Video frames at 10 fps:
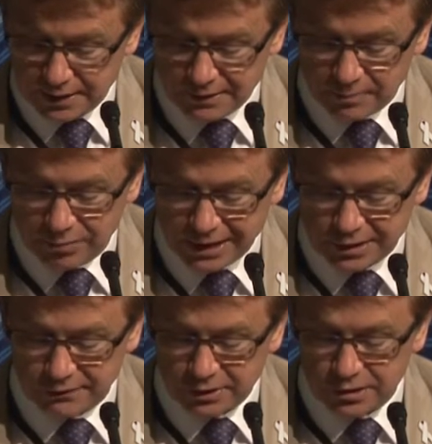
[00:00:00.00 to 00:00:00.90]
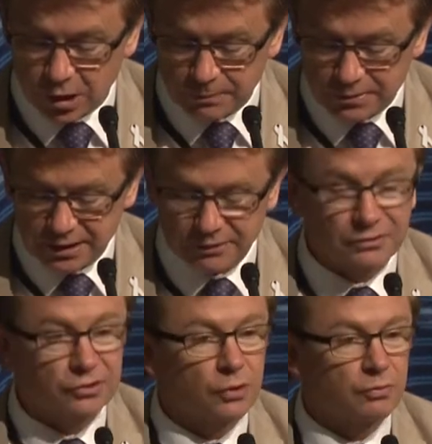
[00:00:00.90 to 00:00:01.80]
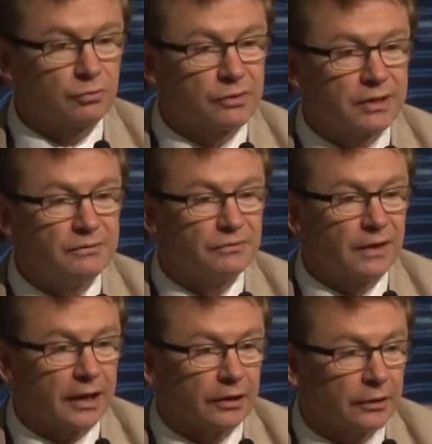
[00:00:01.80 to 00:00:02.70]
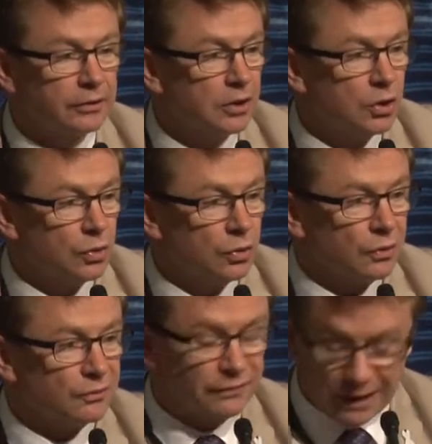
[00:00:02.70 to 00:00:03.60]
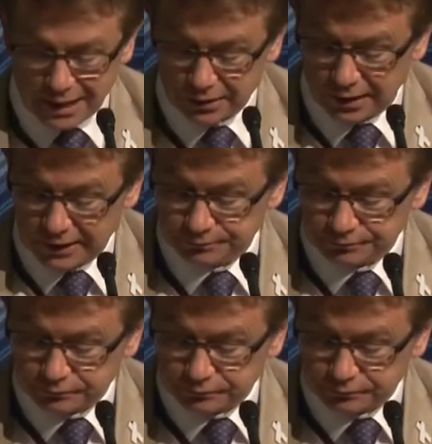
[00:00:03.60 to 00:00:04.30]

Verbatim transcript: The practice of adopting children within whānau, or whāngai,